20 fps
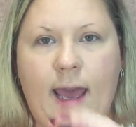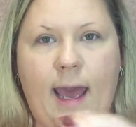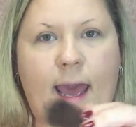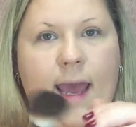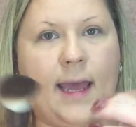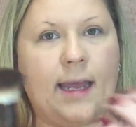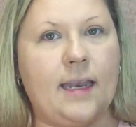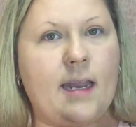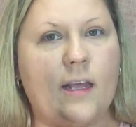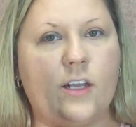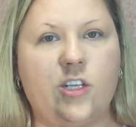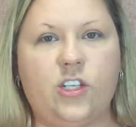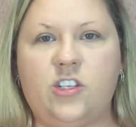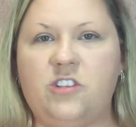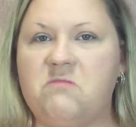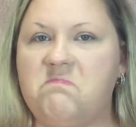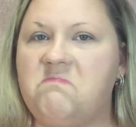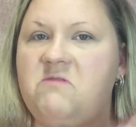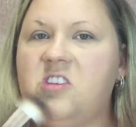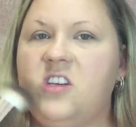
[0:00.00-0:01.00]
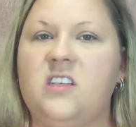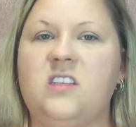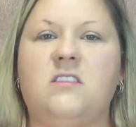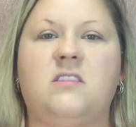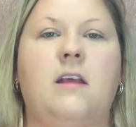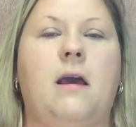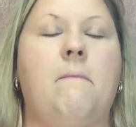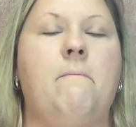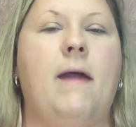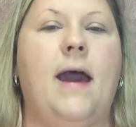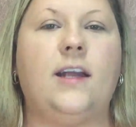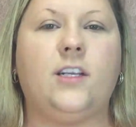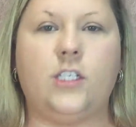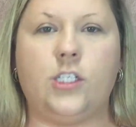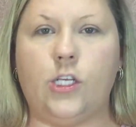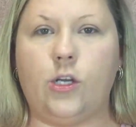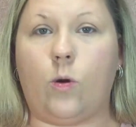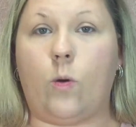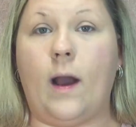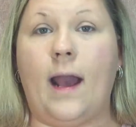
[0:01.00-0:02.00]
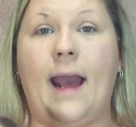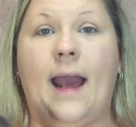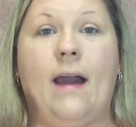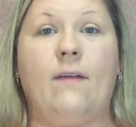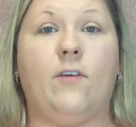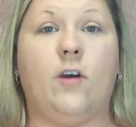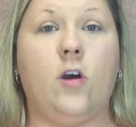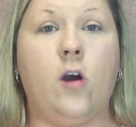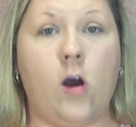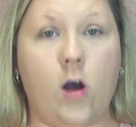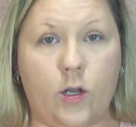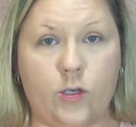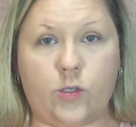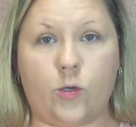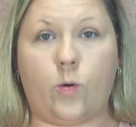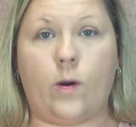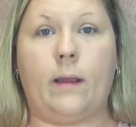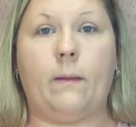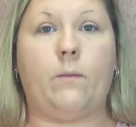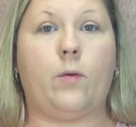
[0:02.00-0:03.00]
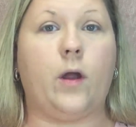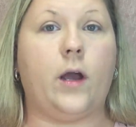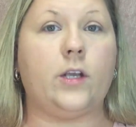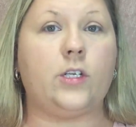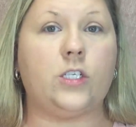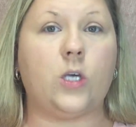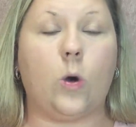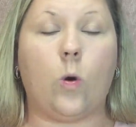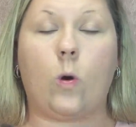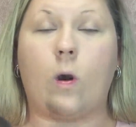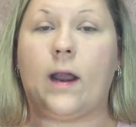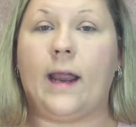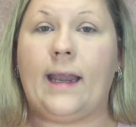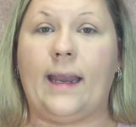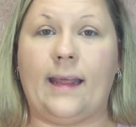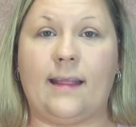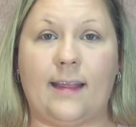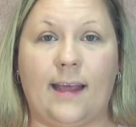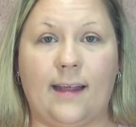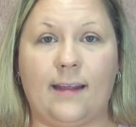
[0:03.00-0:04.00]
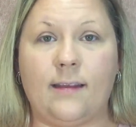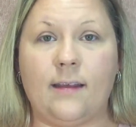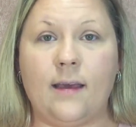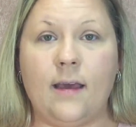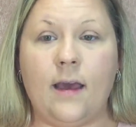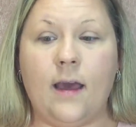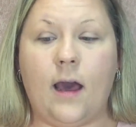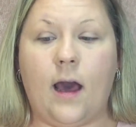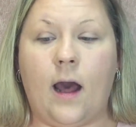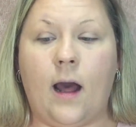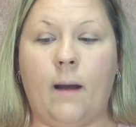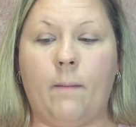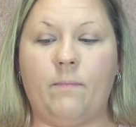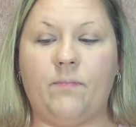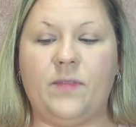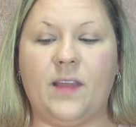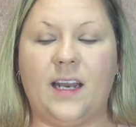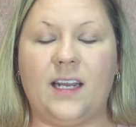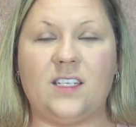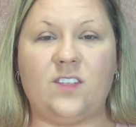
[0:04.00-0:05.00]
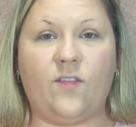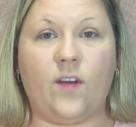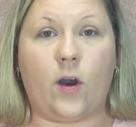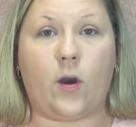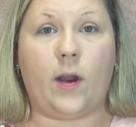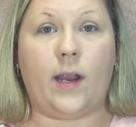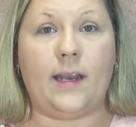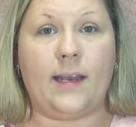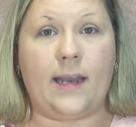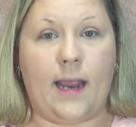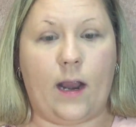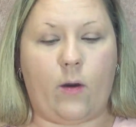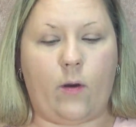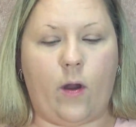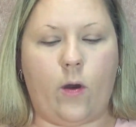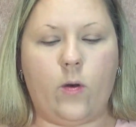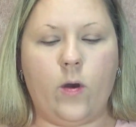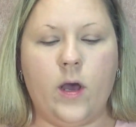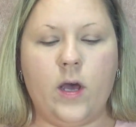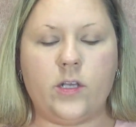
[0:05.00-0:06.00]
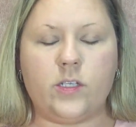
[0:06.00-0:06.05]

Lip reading: and just imagine you don't have a contouring brush or anything that is very narrow.